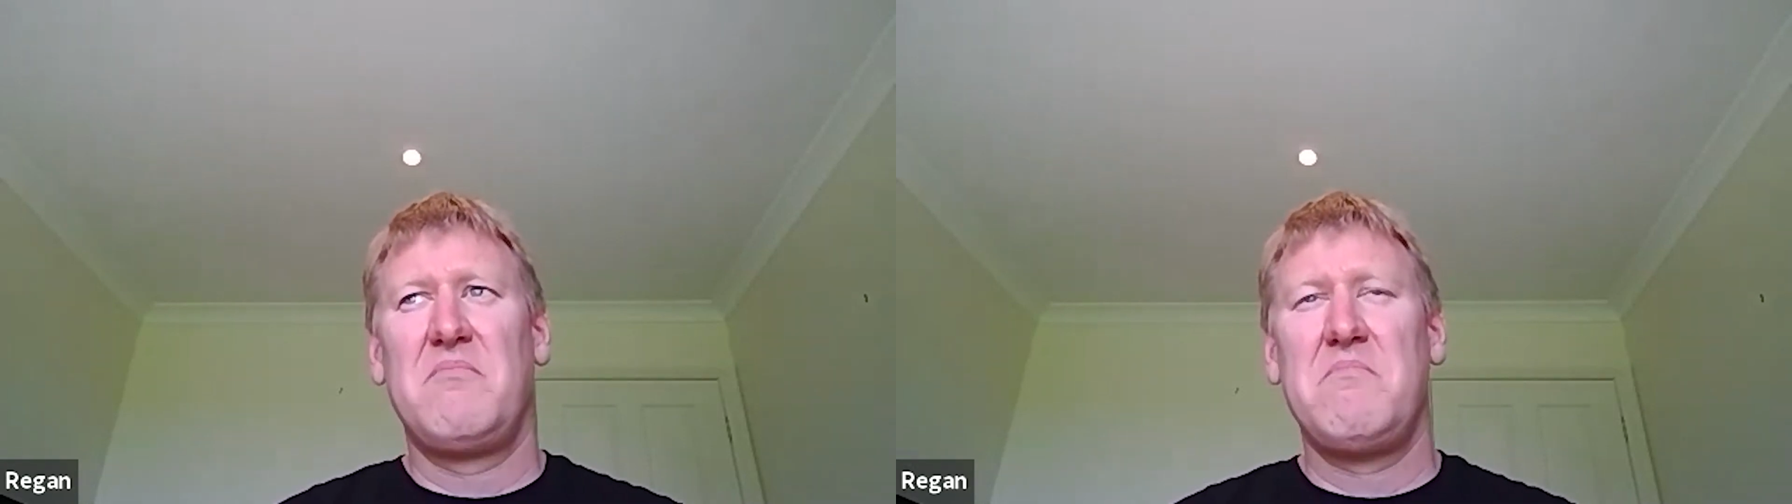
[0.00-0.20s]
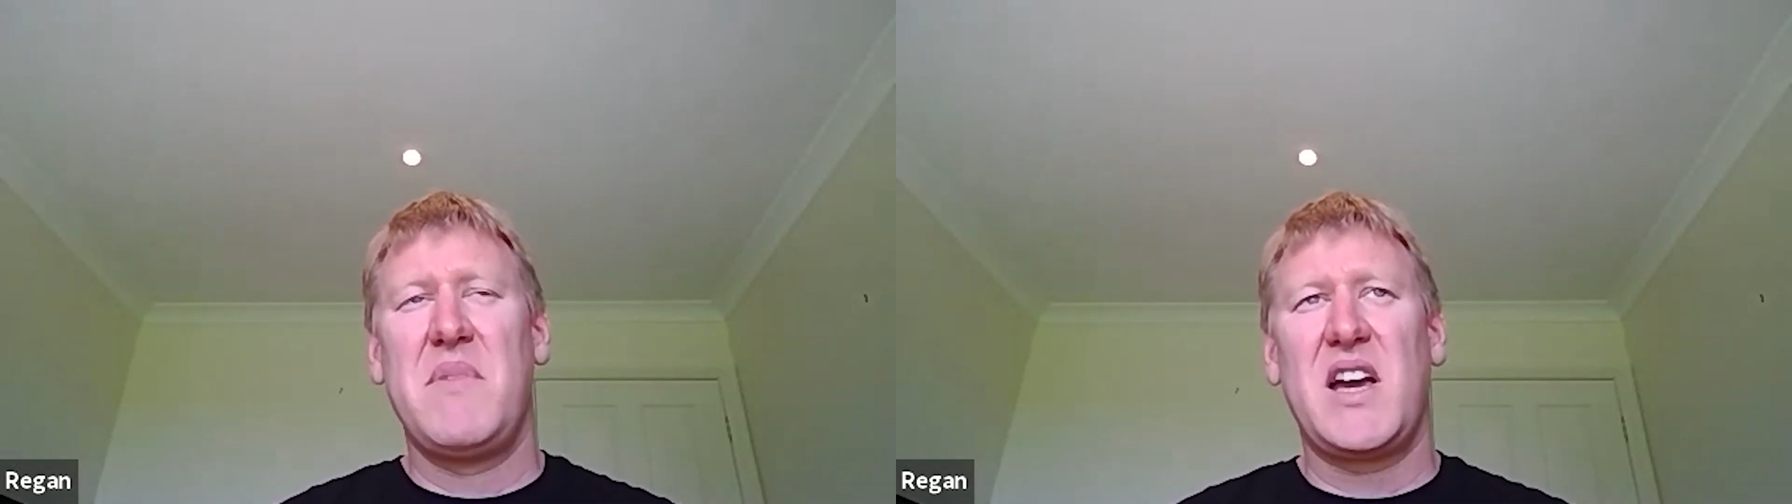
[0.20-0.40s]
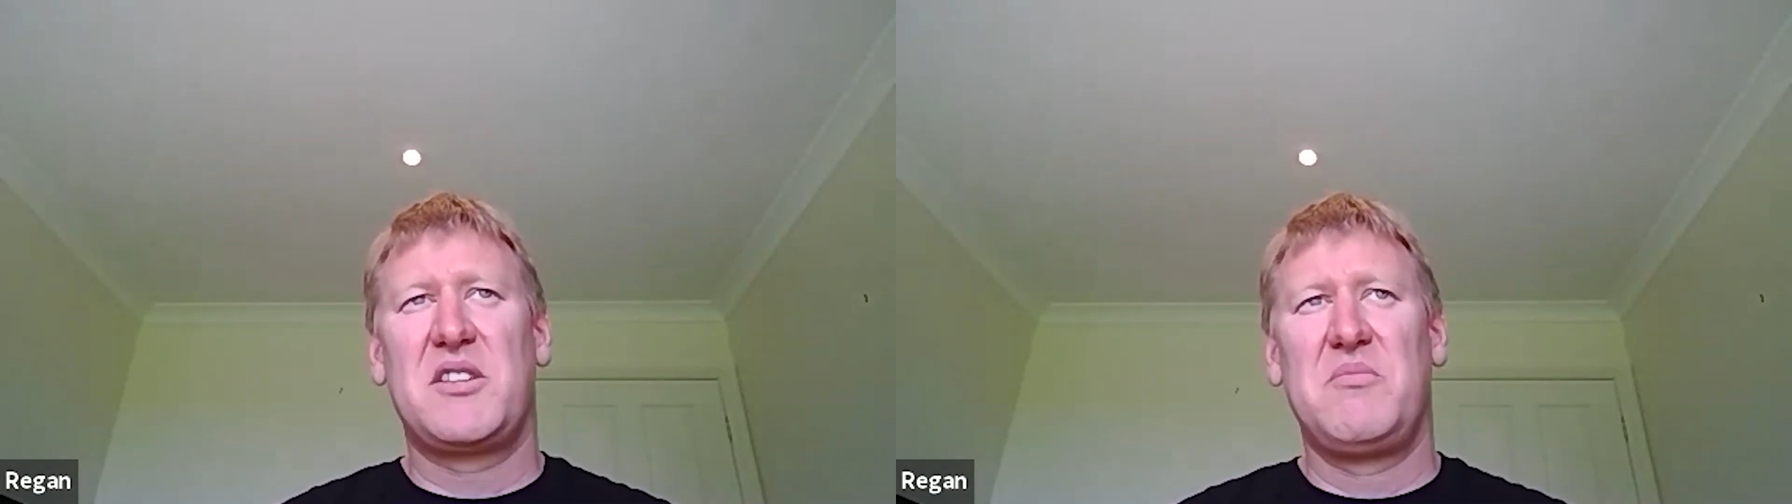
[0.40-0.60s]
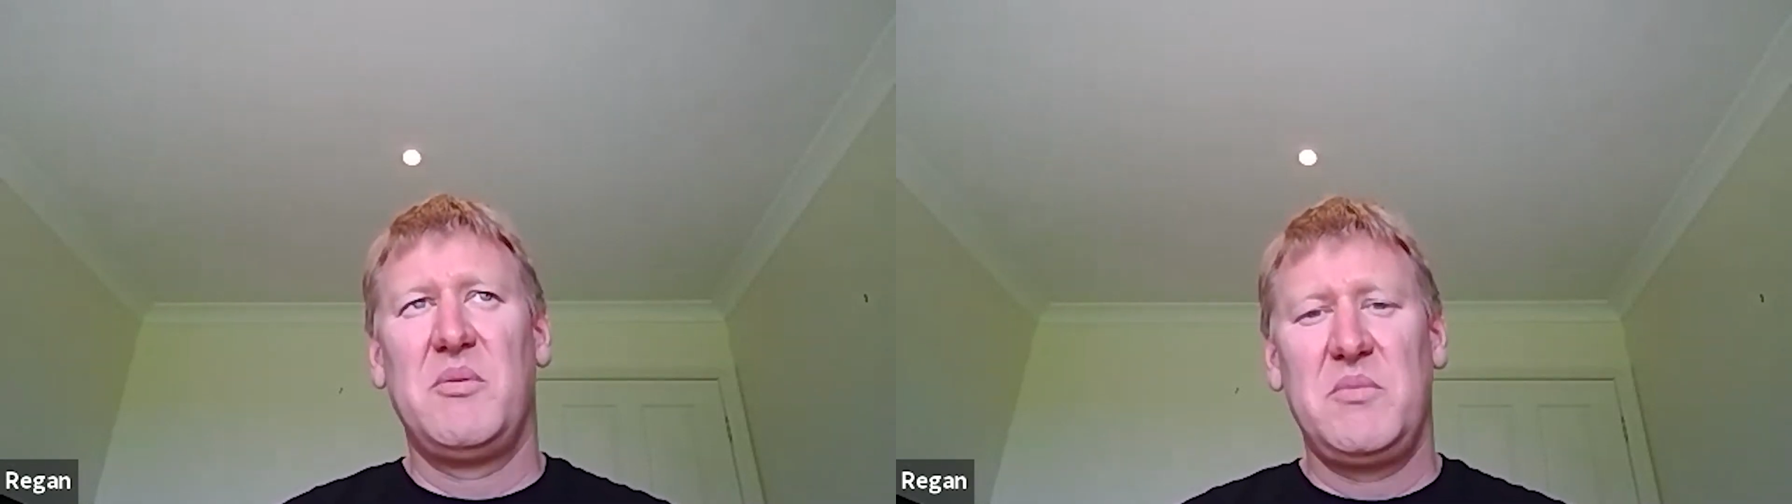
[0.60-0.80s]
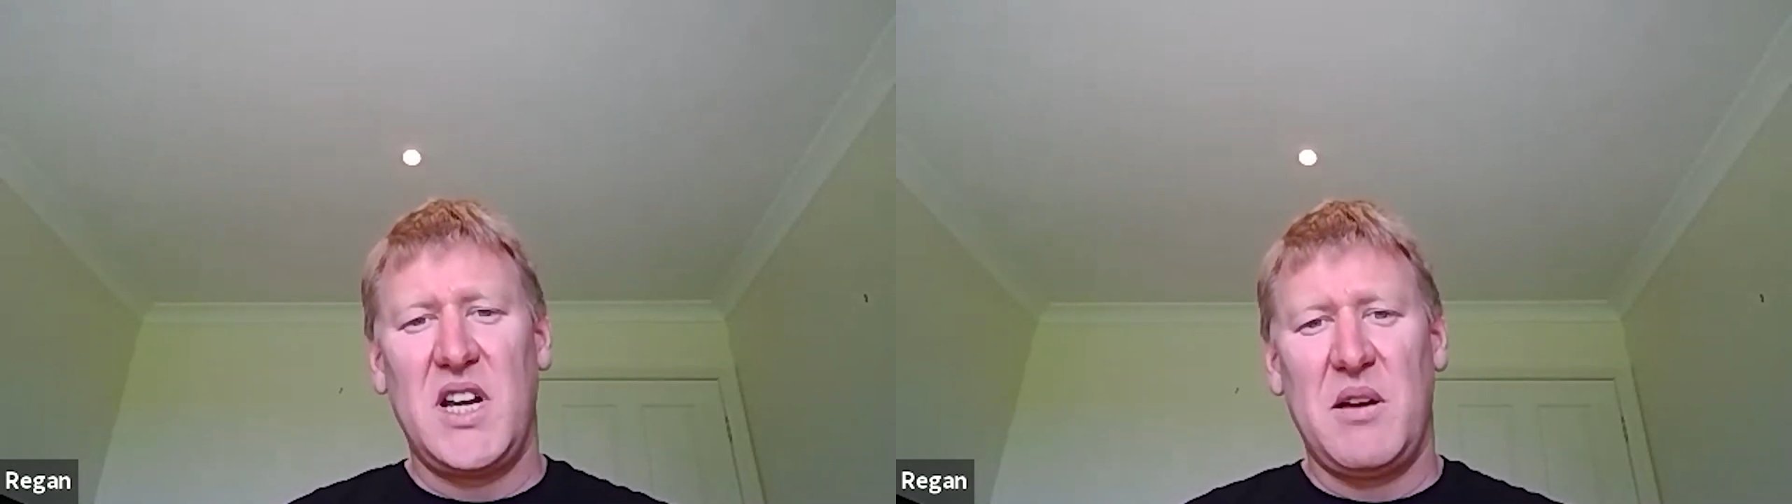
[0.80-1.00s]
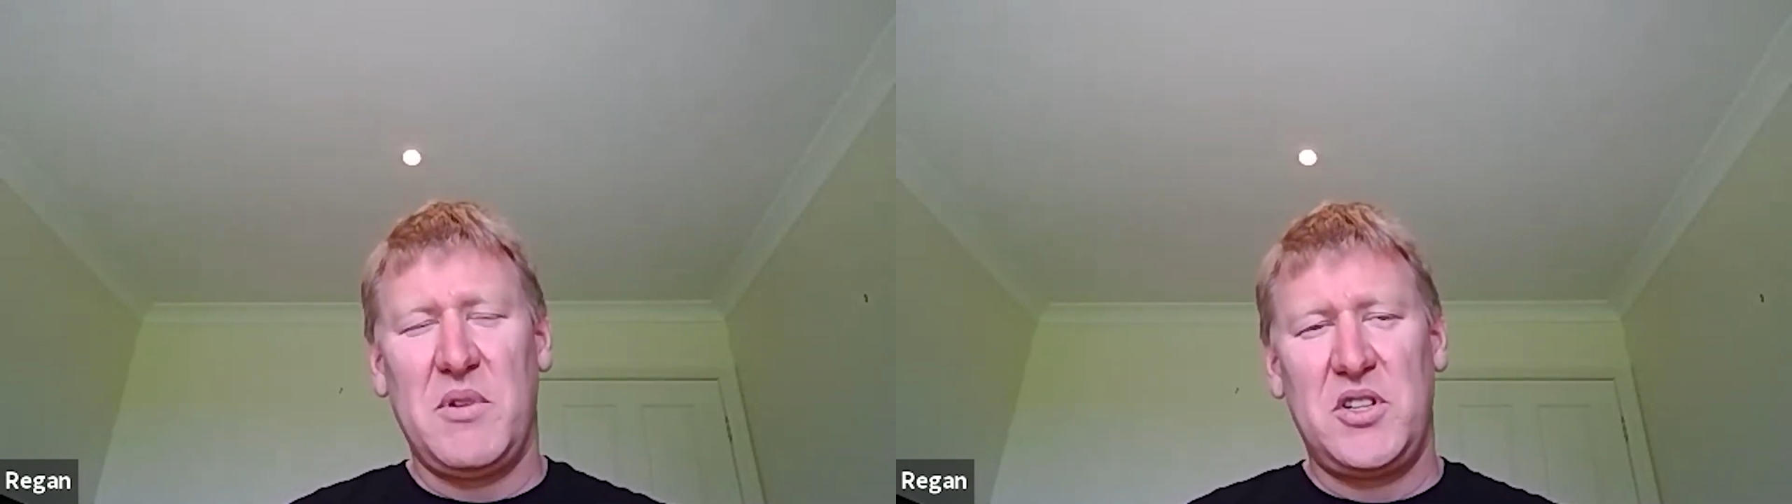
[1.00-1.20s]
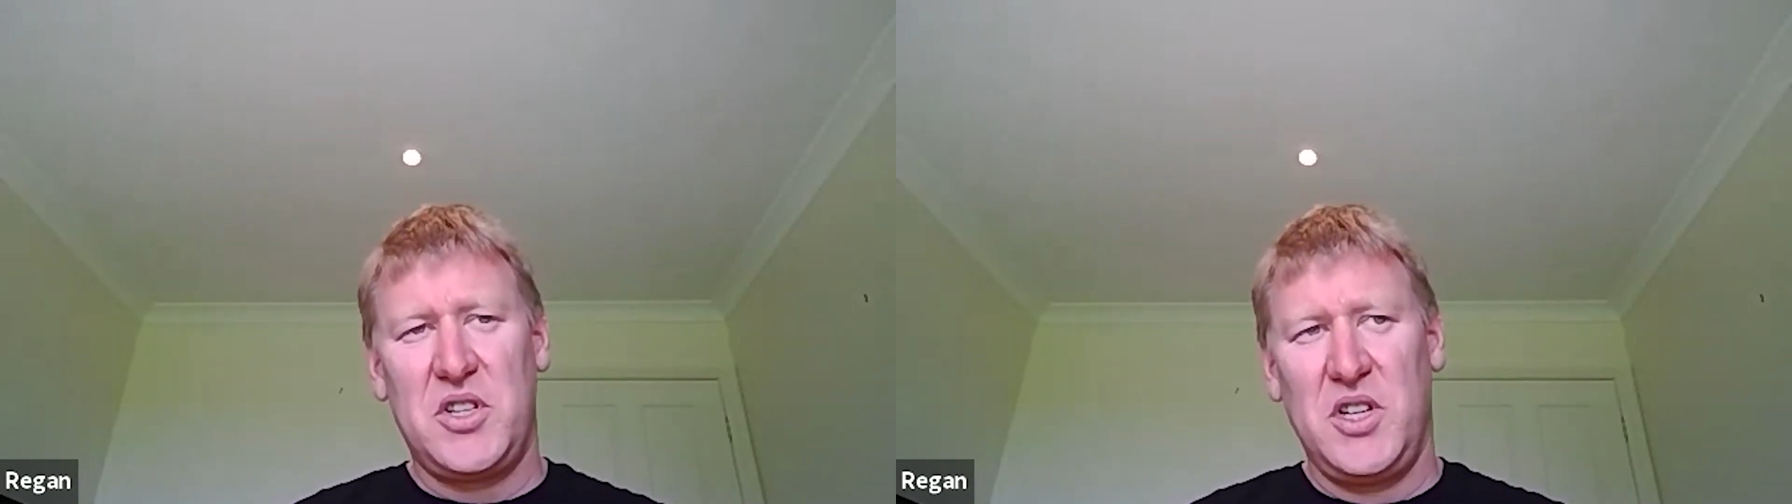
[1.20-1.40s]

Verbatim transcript: maximum damage